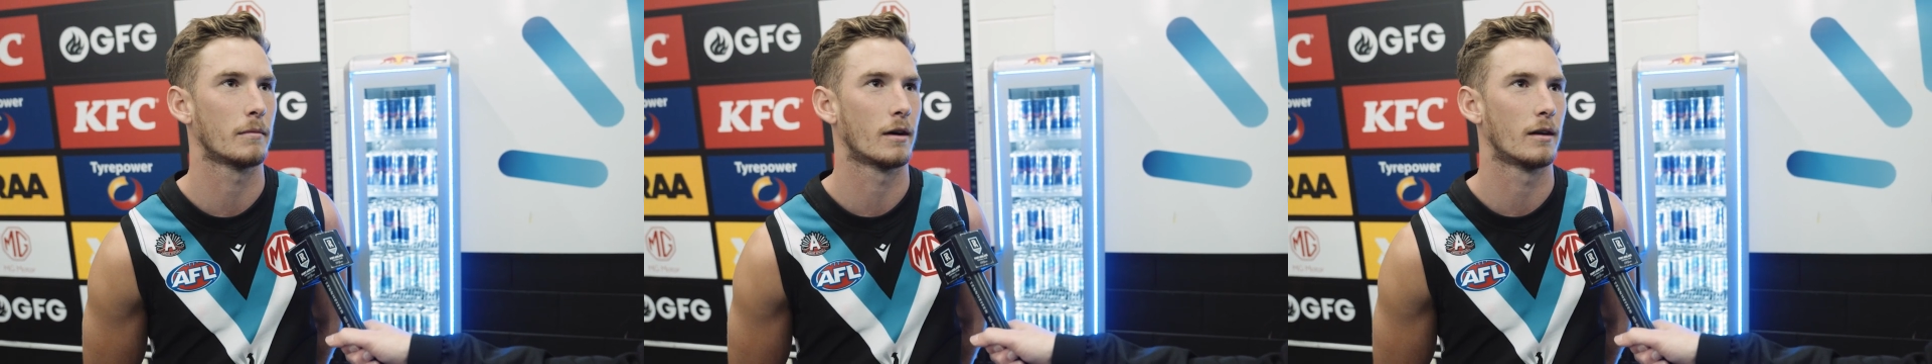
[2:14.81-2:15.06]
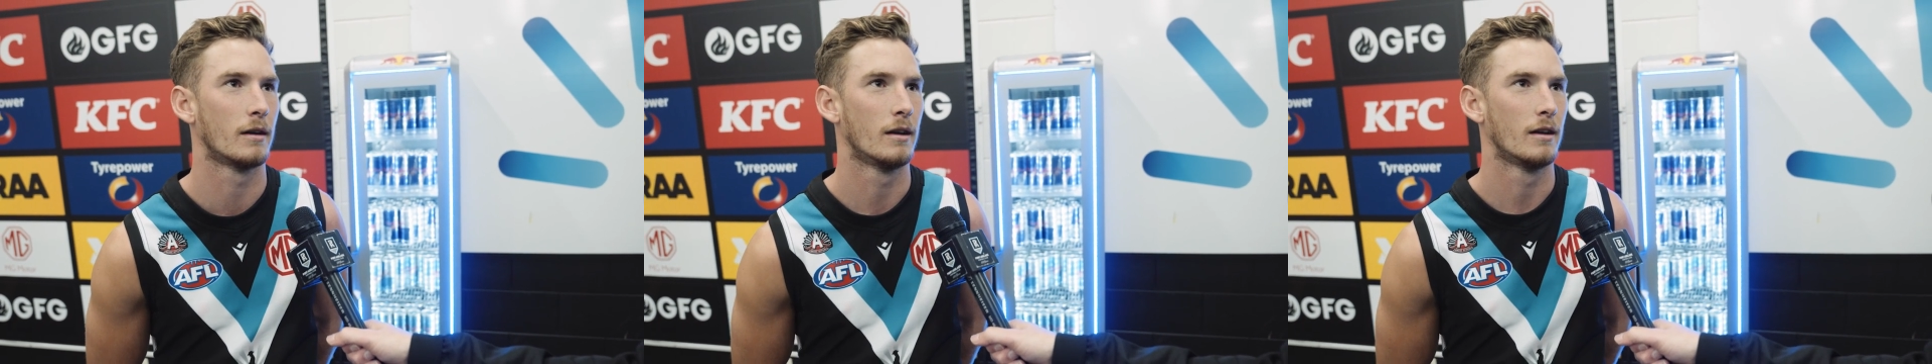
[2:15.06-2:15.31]

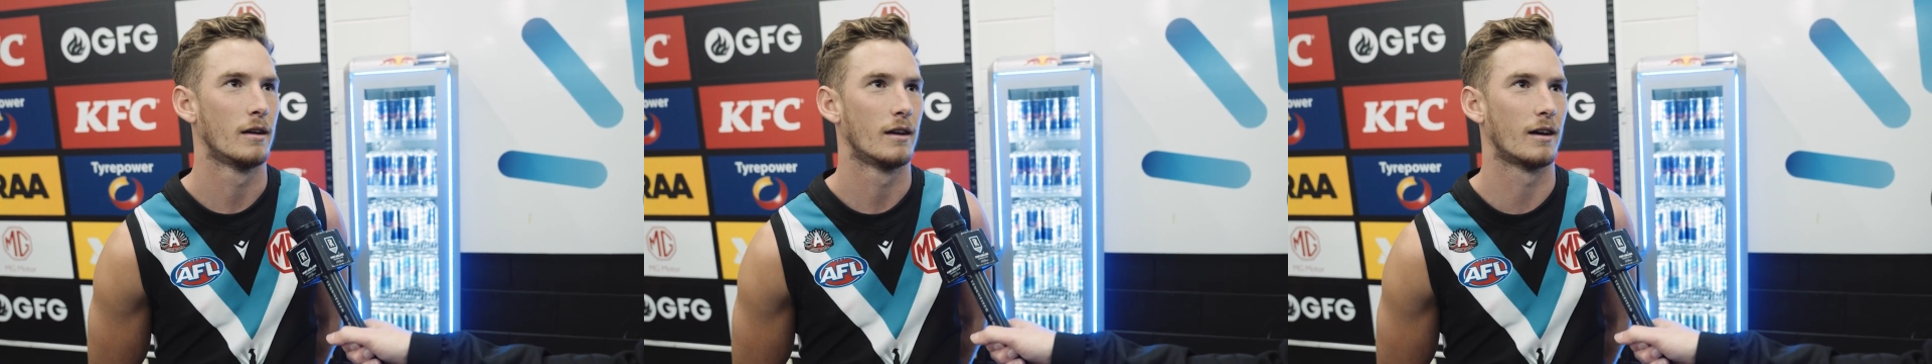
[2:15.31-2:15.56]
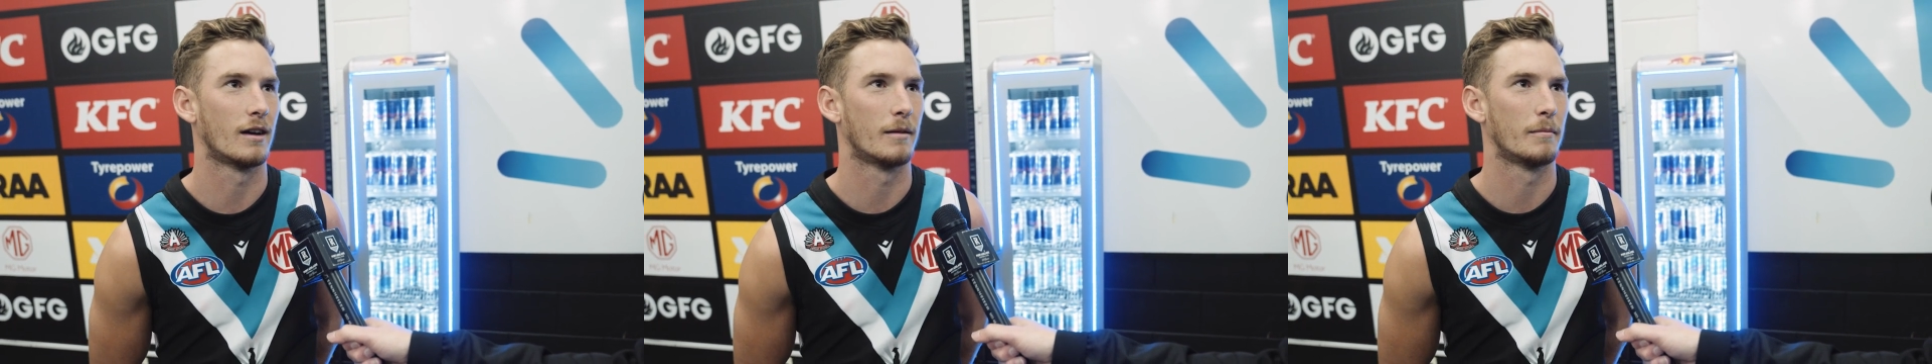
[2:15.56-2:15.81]

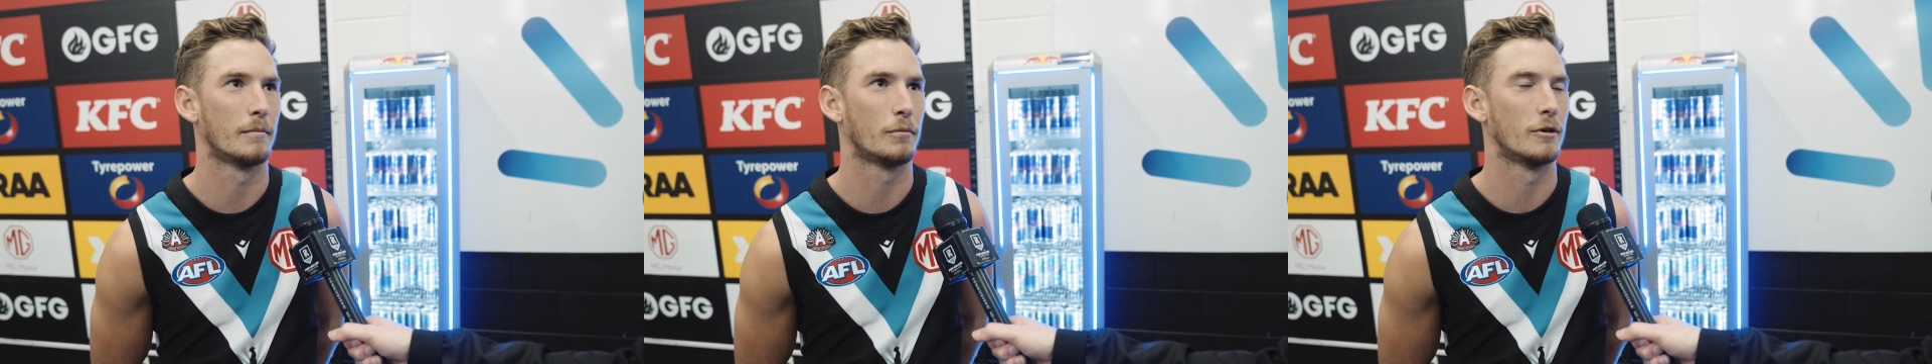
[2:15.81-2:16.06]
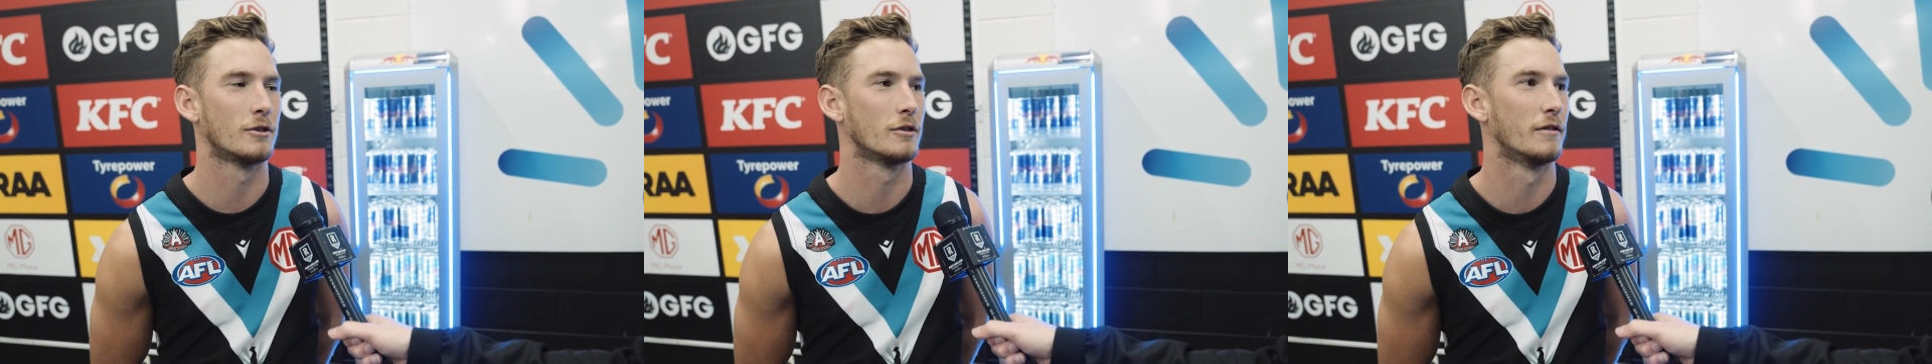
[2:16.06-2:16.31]
but
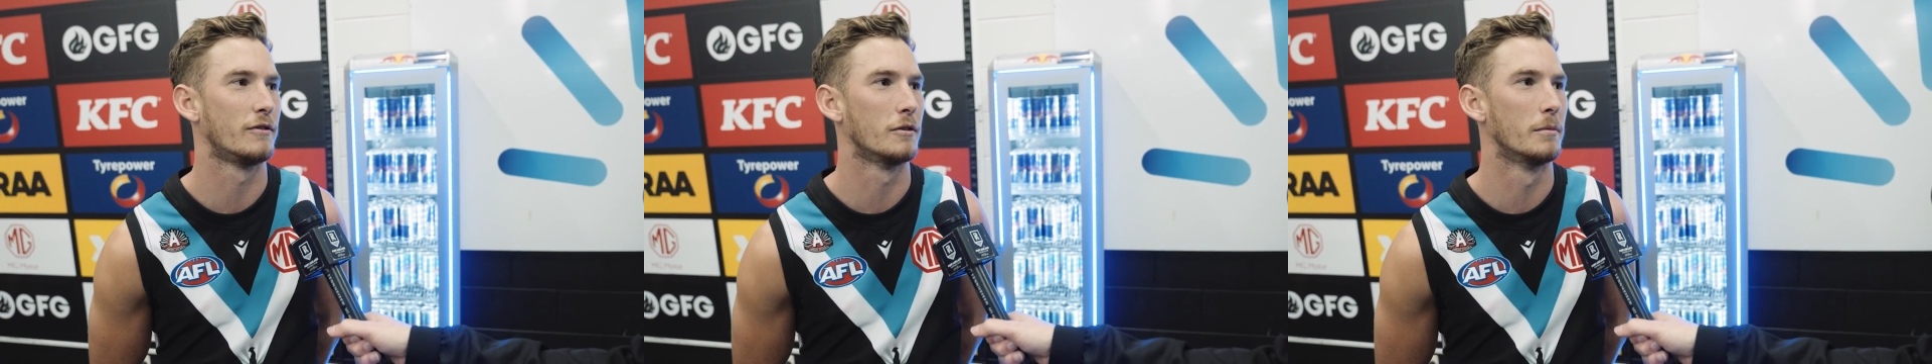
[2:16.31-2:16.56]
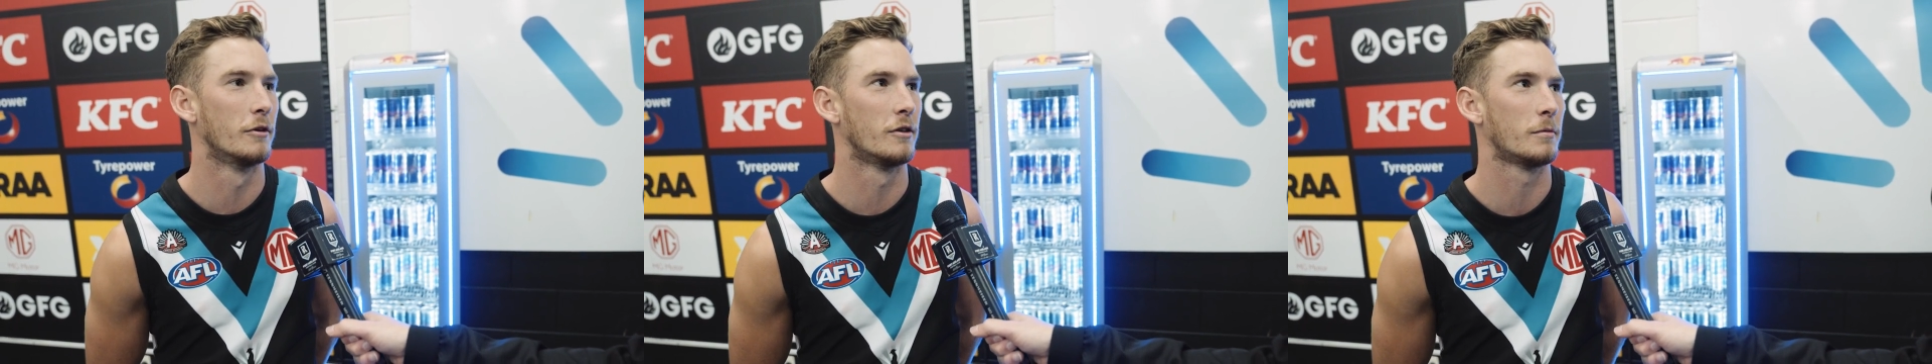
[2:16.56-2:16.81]
pretty sure a few
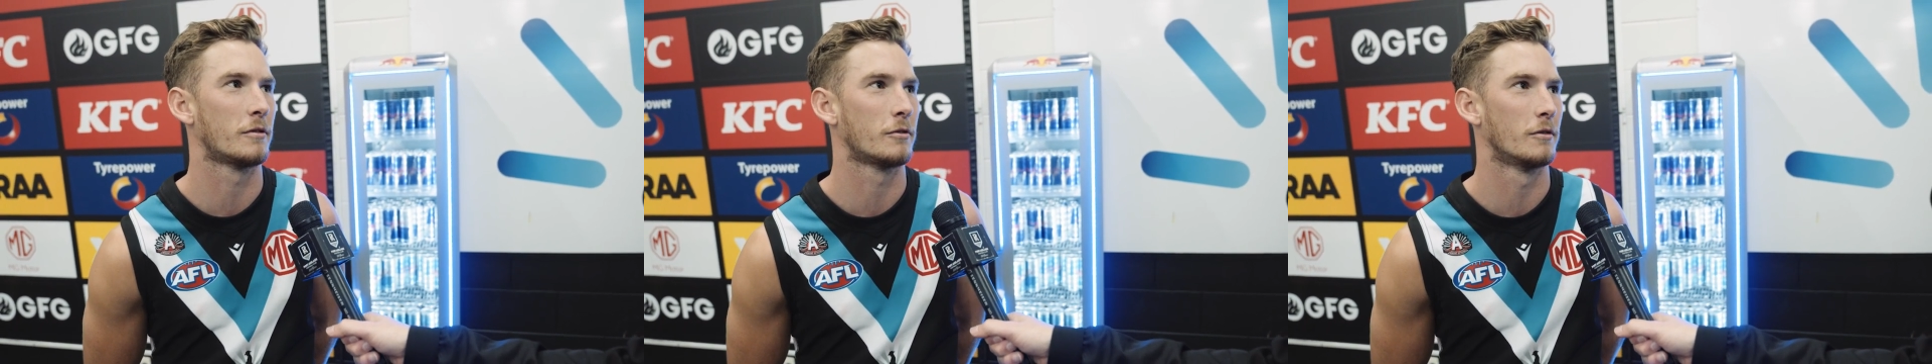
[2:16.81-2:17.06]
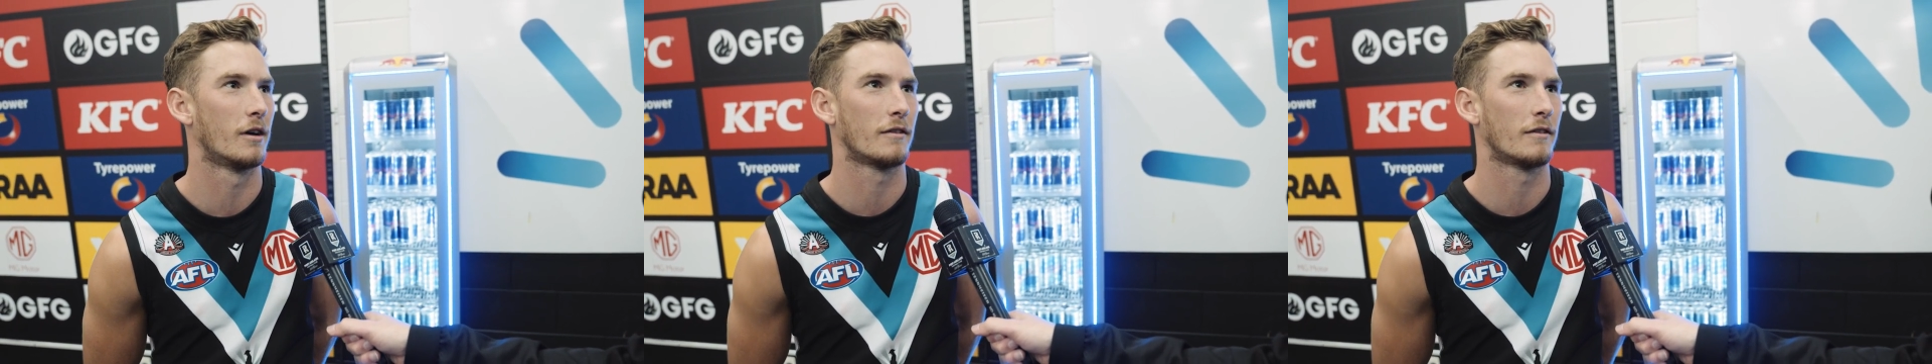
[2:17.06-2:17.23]
of the boys we saw